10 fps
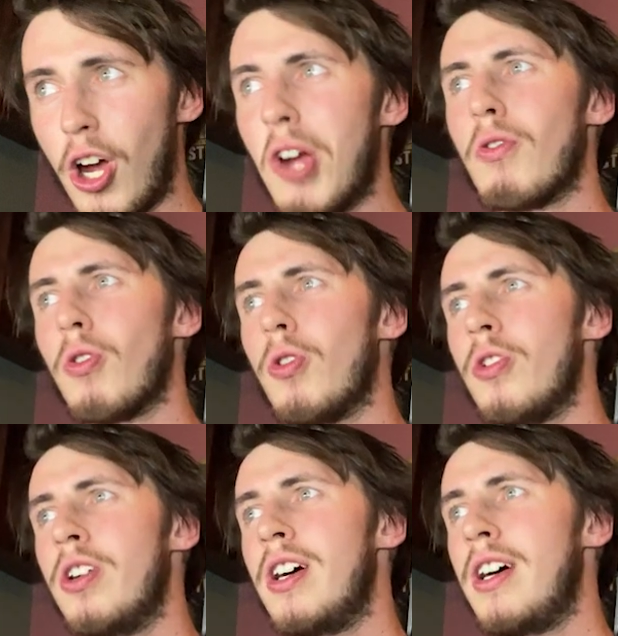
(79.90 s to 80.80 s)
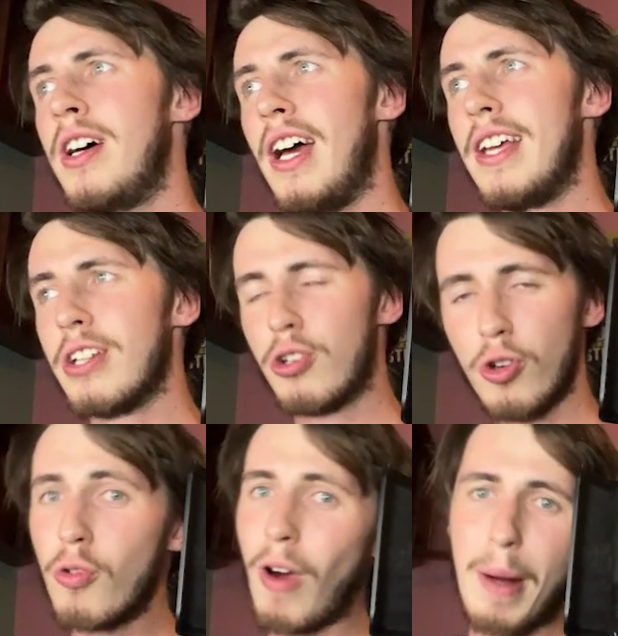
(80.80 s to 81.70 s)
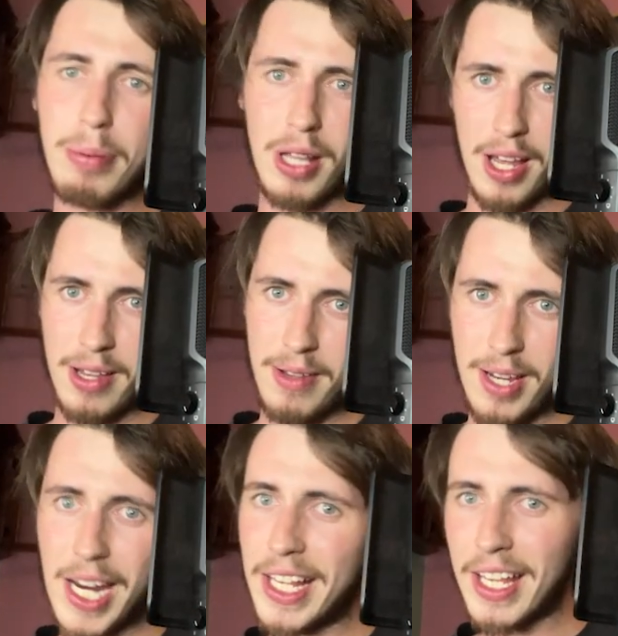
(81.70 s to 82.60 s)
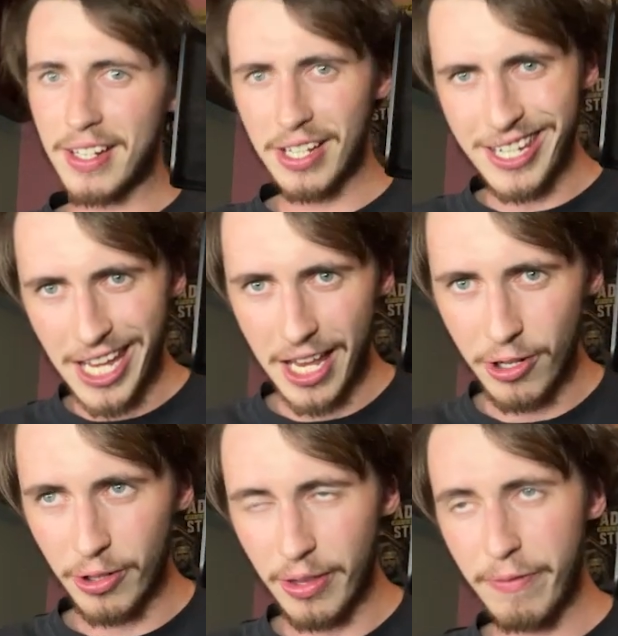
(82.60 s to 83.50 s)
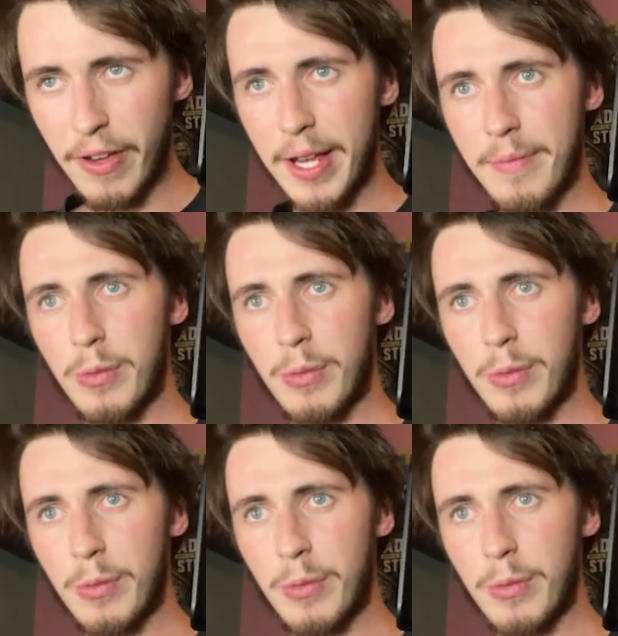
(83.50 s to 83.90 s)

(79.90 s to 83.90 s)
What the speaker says: overall. He's a good grappler and he can contend on the feet.